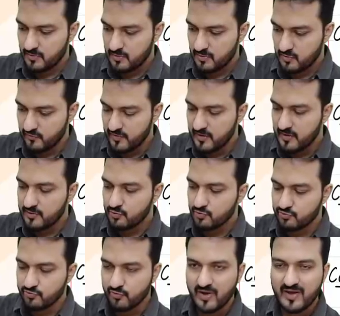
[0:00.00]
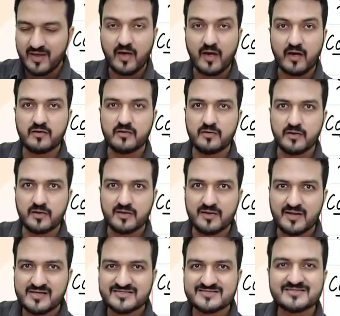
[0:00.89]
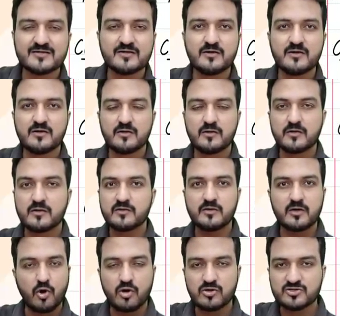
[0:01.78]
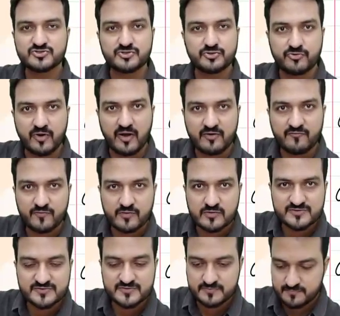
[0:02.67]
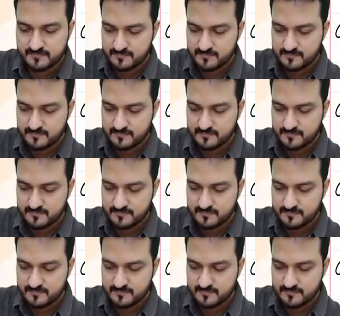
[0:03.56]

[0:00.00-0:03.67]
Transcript: We need to try and decrease the cost drivers